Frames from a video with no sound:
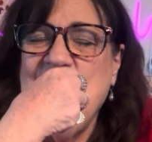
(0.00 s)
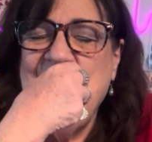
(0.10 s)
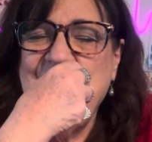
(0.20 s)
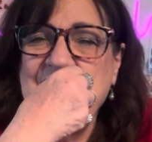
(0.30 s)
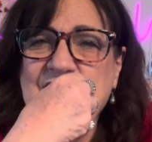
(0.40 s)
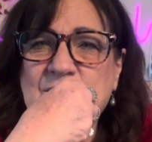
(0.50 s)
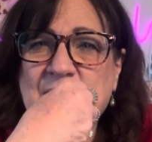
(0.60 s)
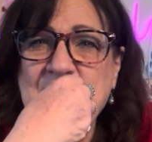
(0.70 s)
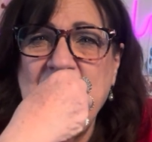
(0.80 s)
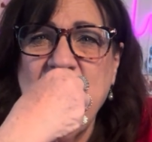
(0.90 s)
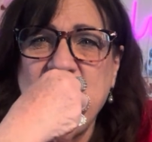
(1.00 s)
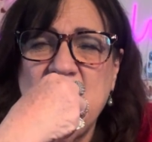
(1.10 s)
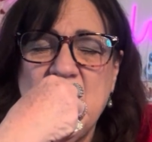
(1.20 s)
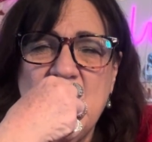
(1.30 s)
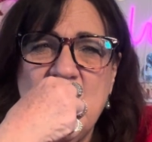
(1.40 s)
I have a hair in my mouth.
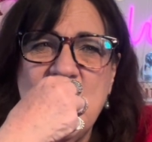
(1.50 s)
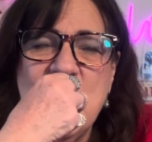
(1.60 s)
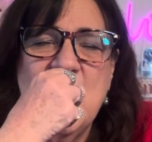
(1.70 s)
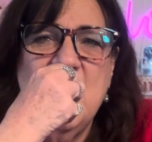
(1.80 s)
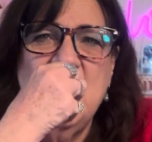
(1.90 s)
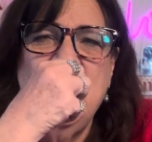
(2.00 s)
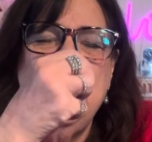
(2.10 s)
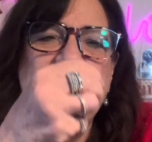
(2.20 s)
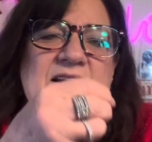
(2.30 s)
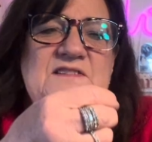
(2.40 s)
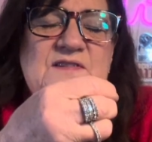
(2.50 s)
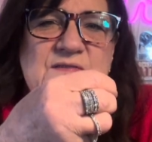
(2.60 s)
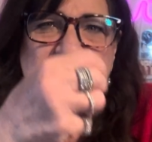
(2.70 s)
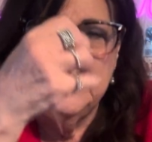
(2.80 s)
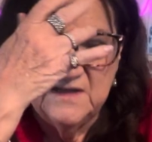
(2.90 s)
It's
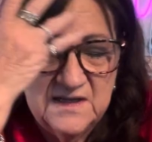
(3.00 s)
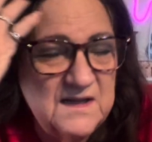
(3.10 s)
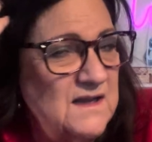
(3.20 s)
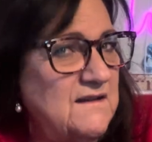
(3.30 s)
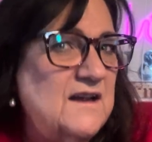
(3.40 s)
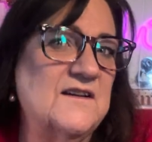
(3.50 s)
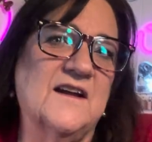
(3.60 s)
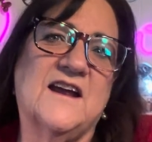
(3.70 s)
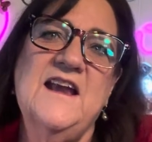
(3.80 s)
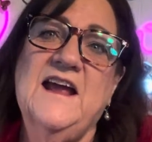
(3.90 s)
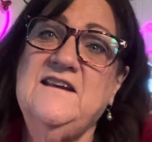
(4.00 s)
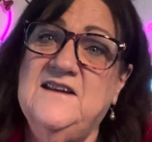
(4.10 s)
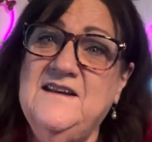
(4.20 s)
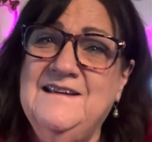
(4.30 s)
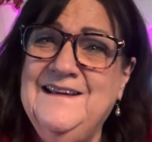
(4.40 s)

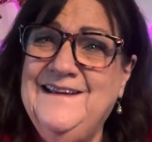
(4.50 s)
connected.